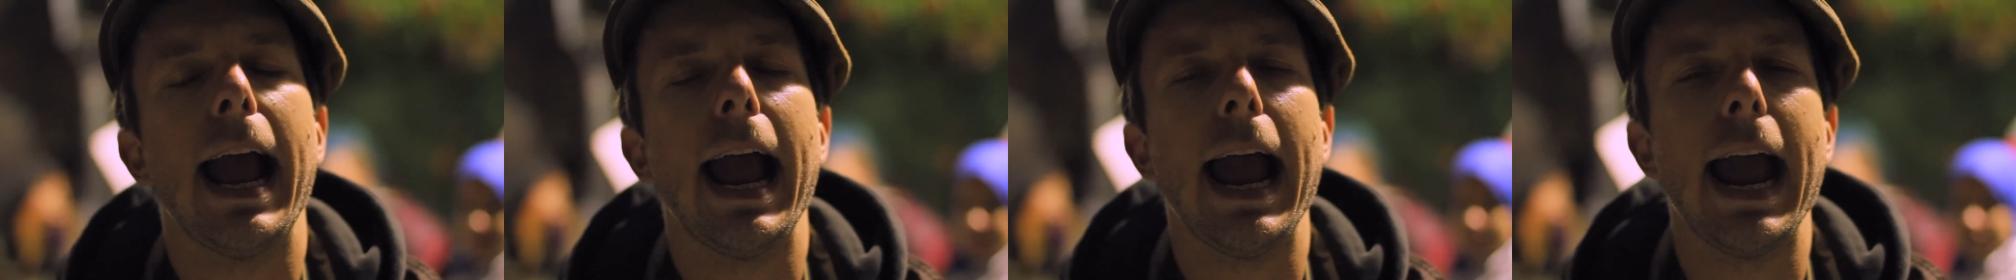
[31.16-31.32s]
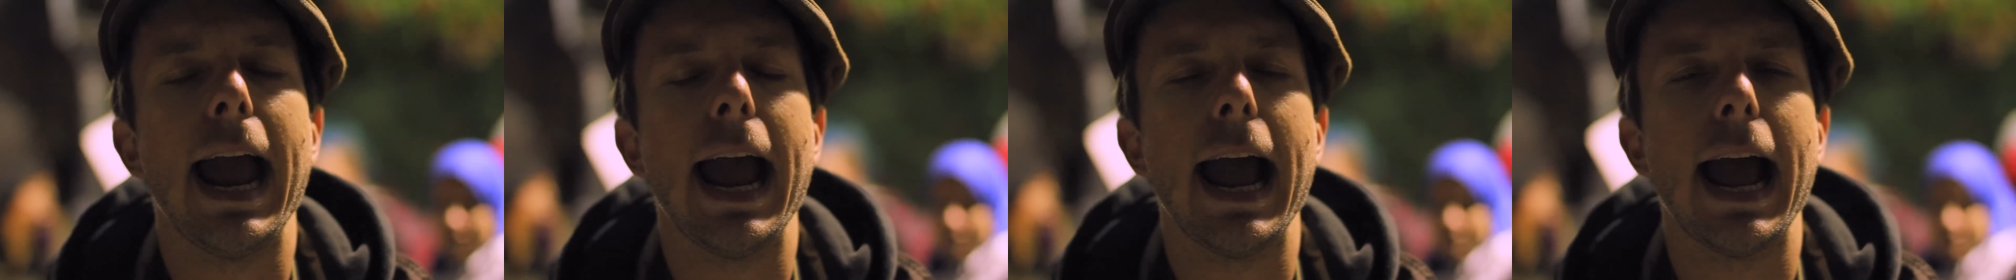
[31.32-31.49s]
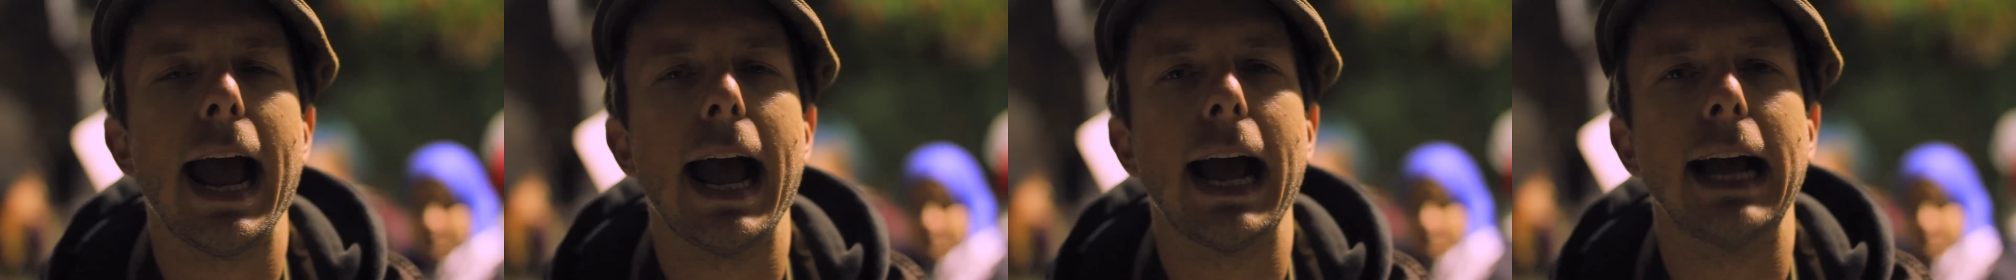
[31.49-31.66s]

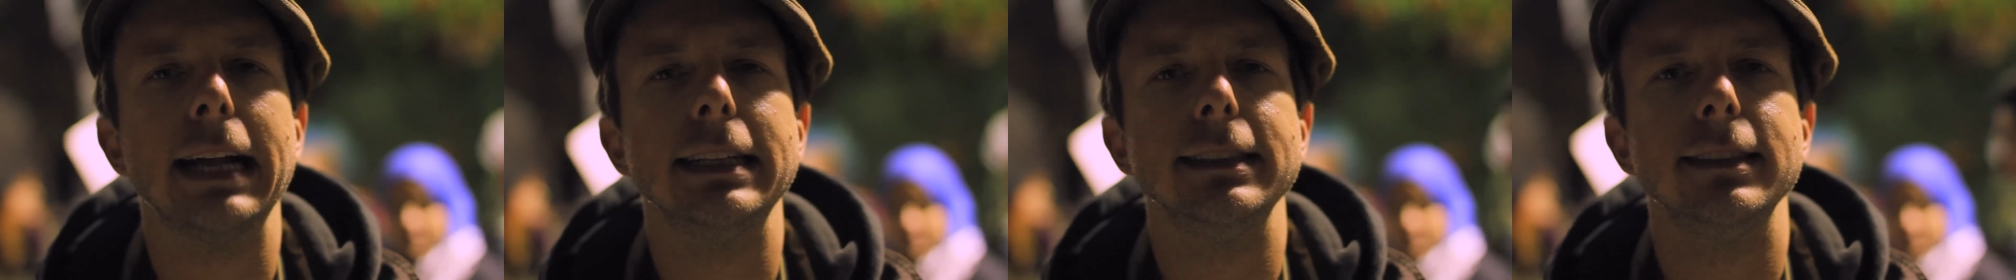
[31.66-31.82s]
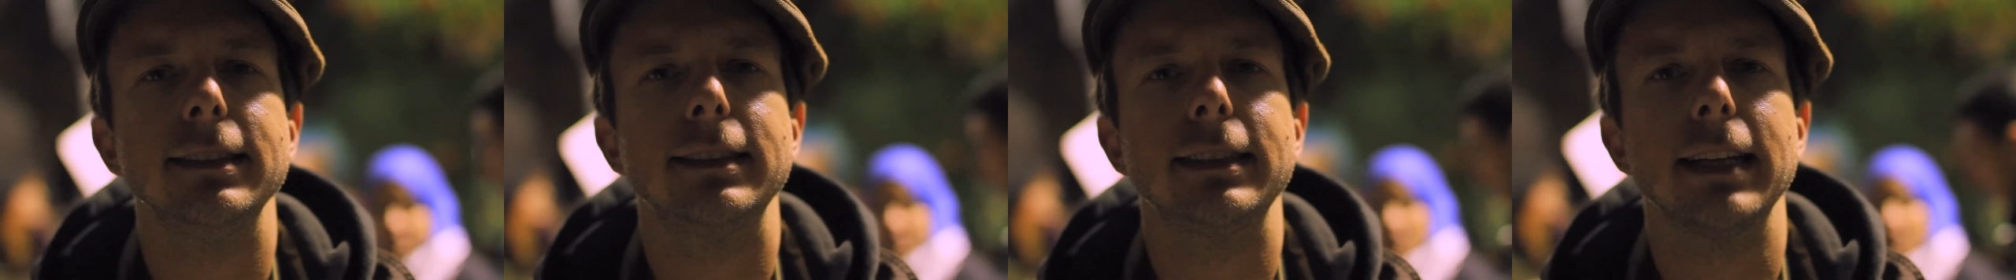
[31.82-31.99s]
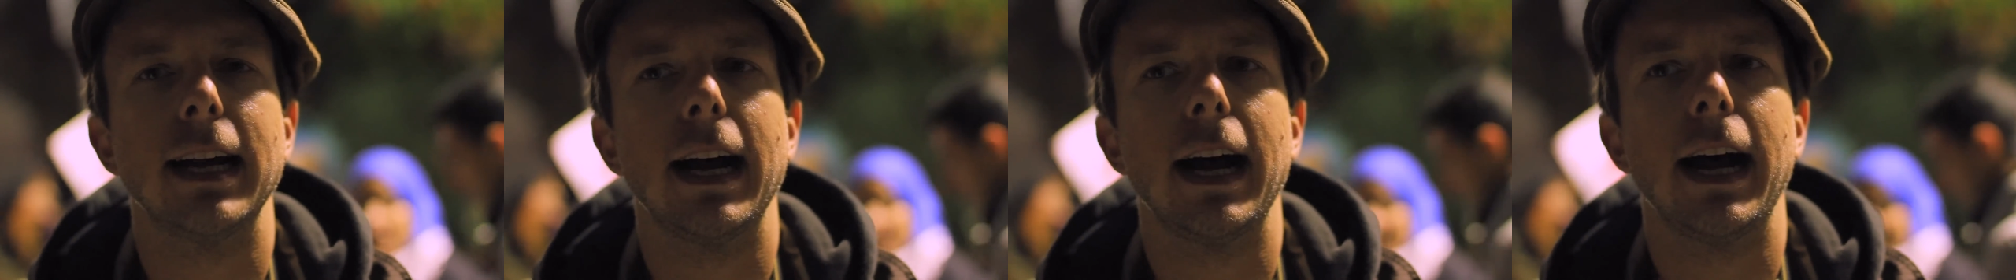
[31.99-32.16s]

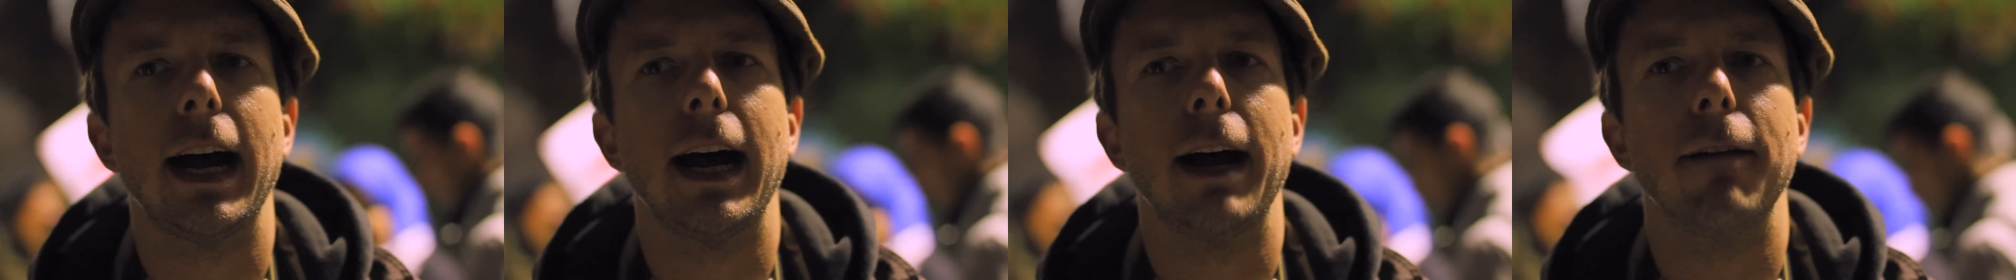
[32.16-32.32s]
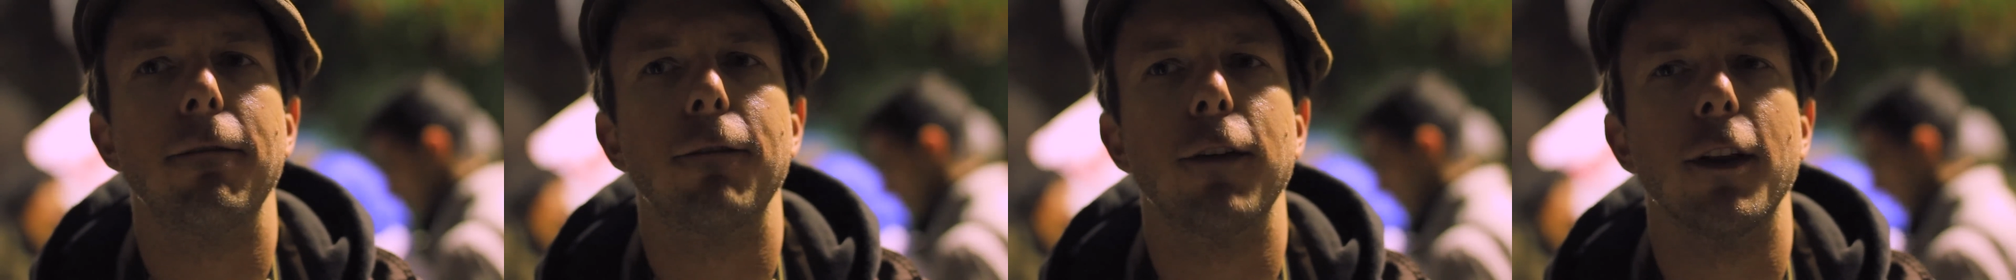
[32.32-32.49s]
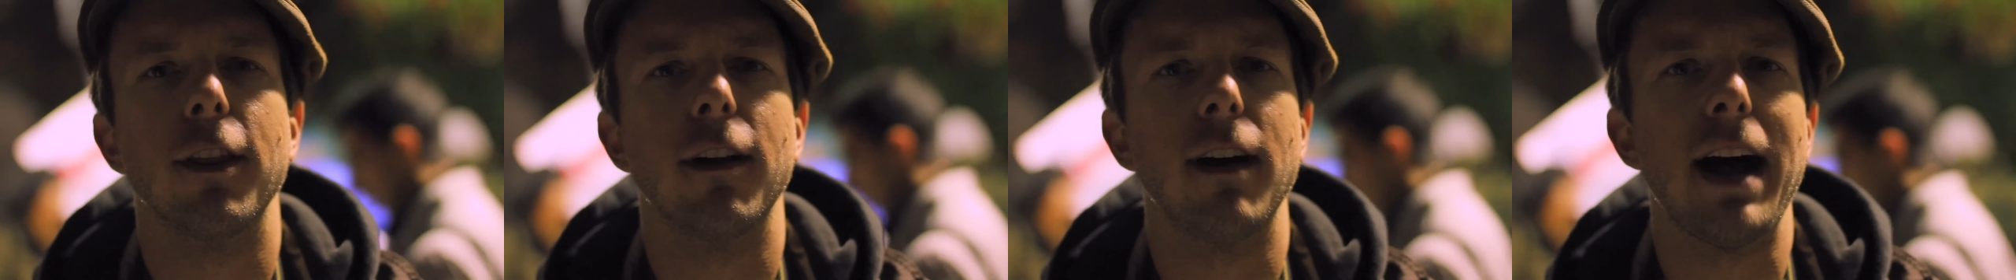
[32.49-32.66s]
and
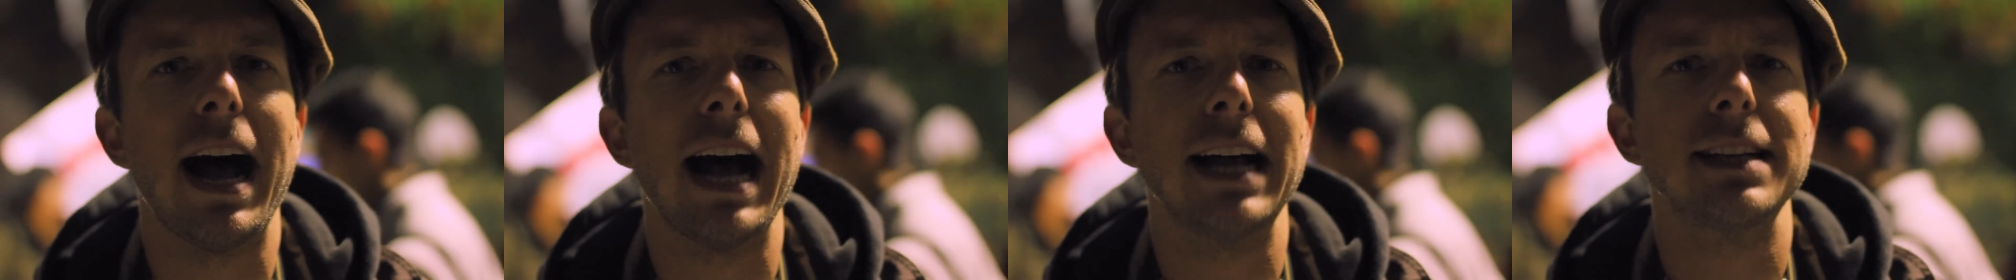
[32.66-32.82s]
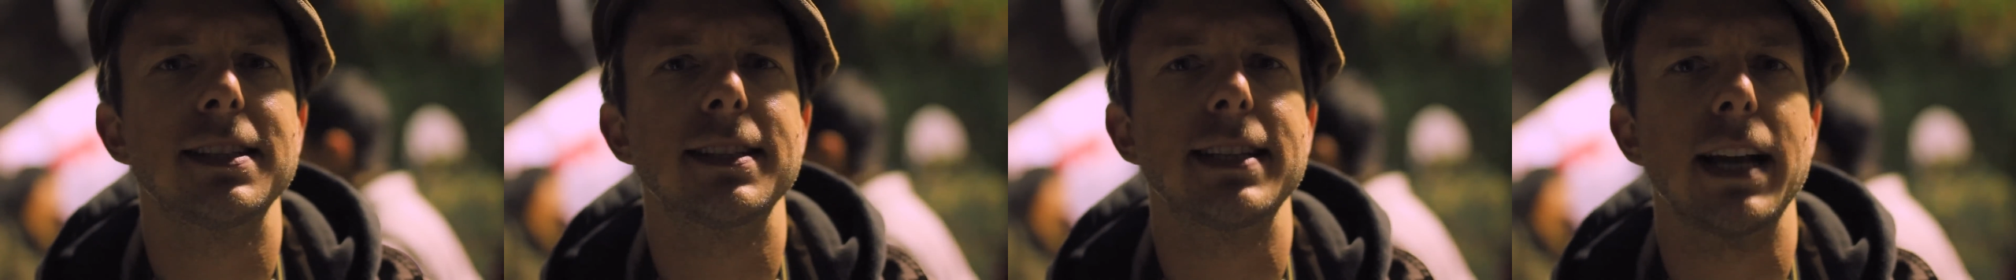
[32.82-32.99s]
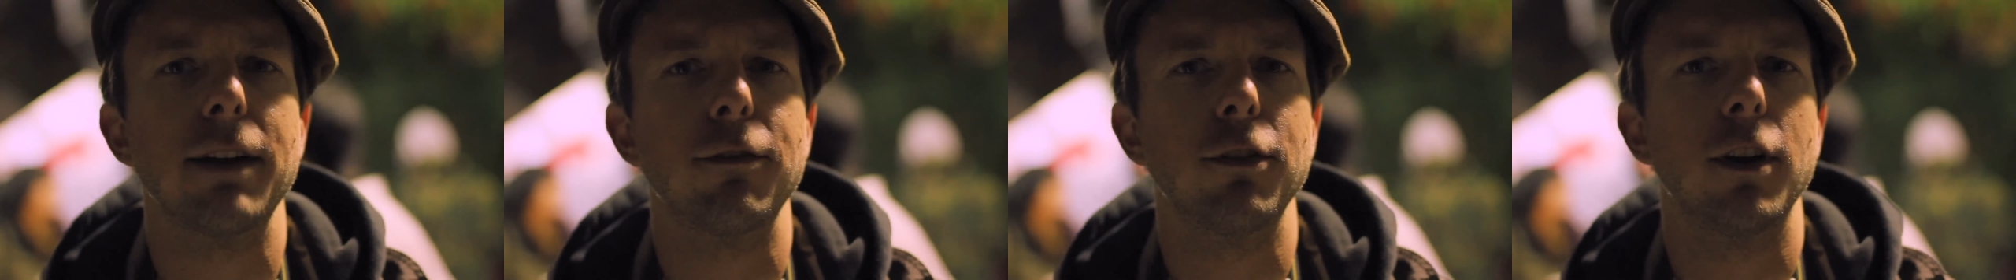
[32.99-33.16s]
for the
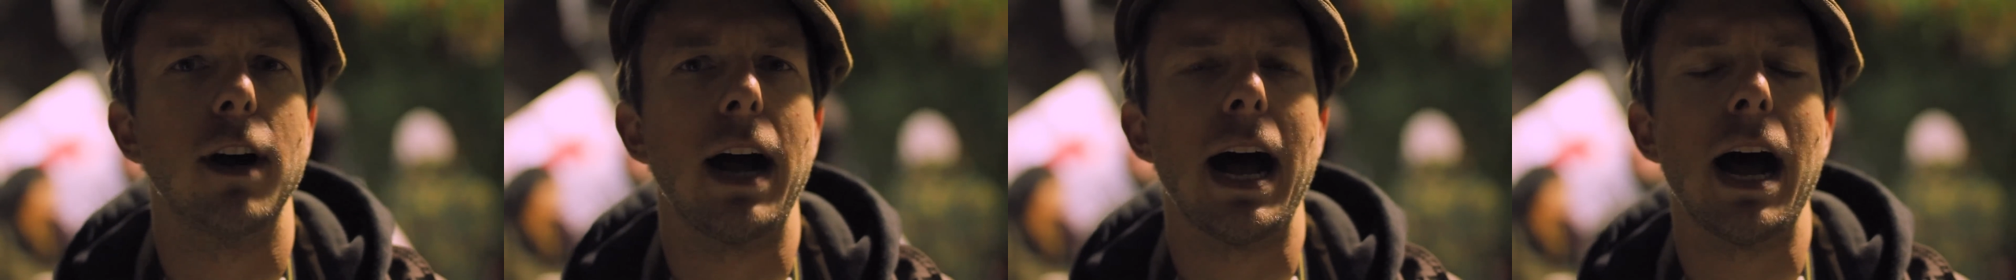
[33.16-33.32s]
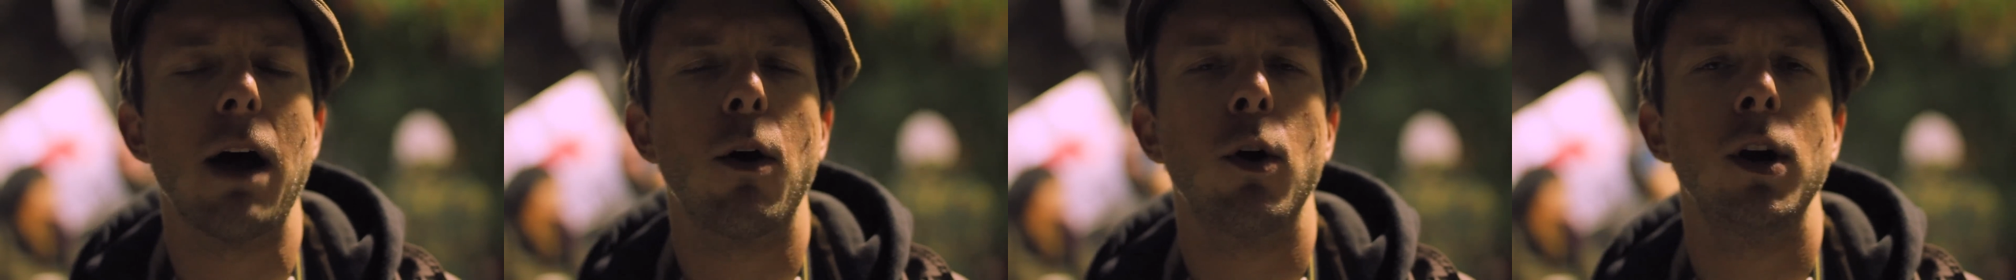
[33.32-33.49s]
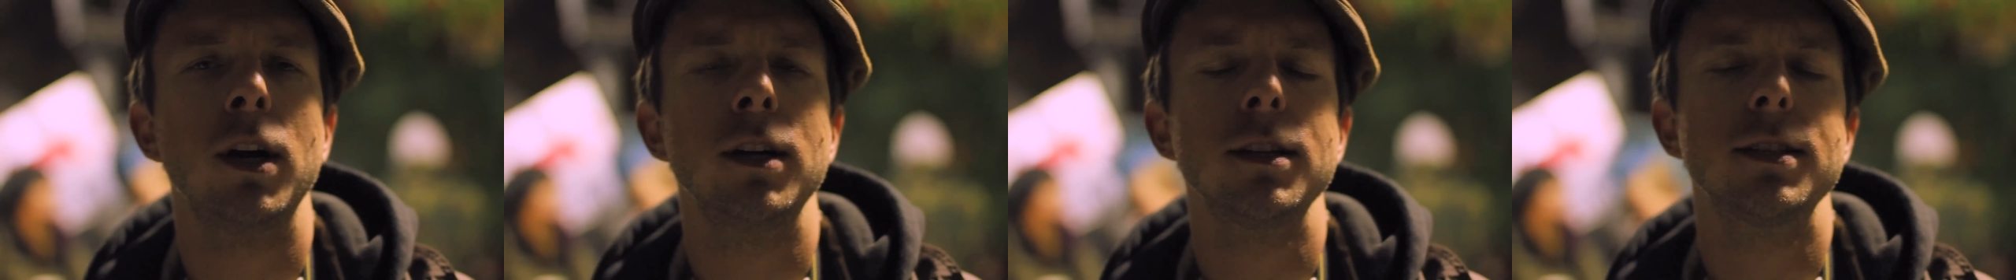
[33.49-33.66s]
last several
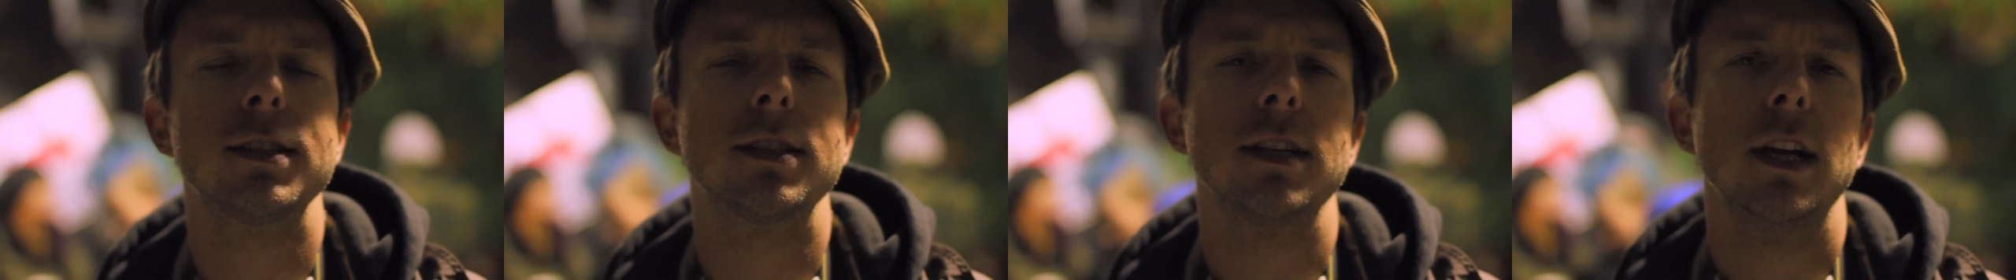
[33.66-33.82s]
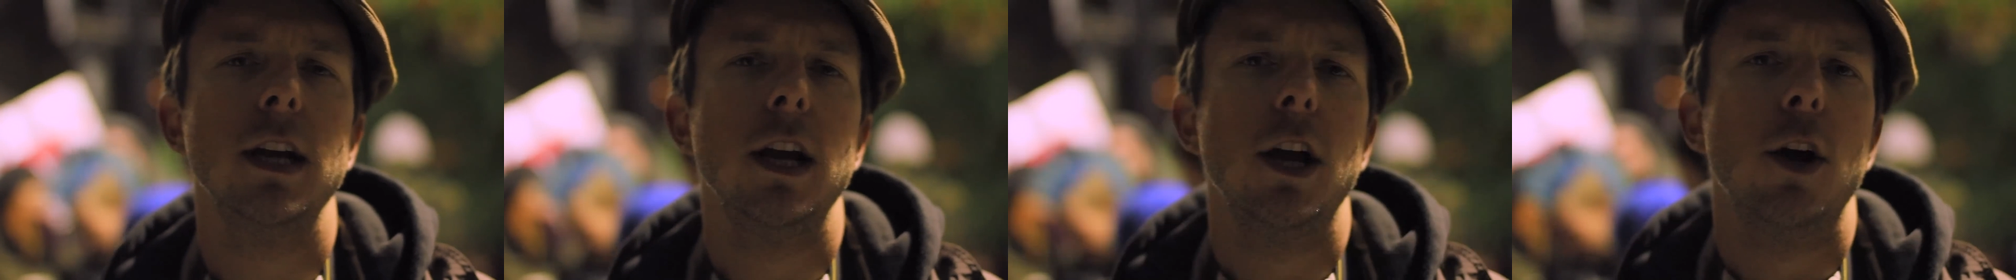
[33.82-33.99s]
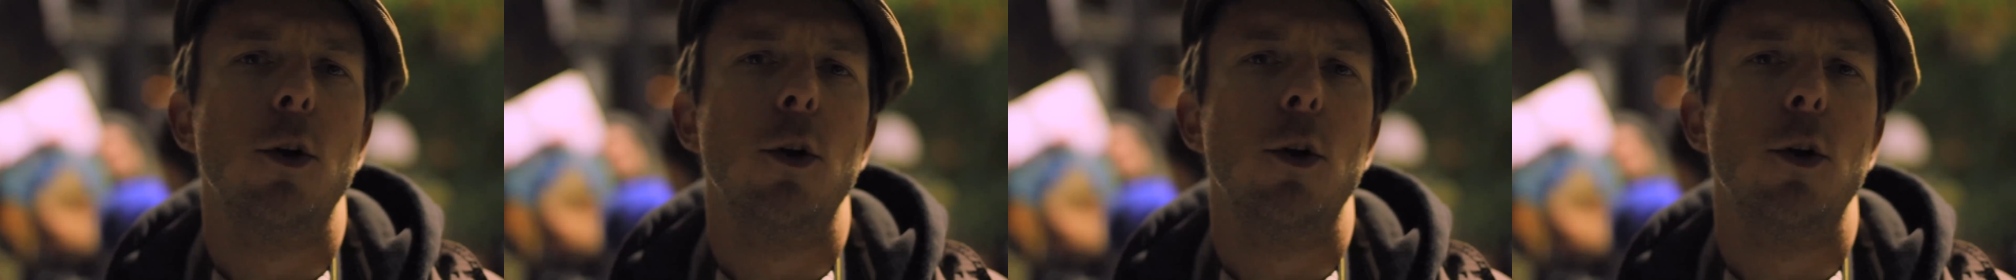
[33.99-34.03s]
hours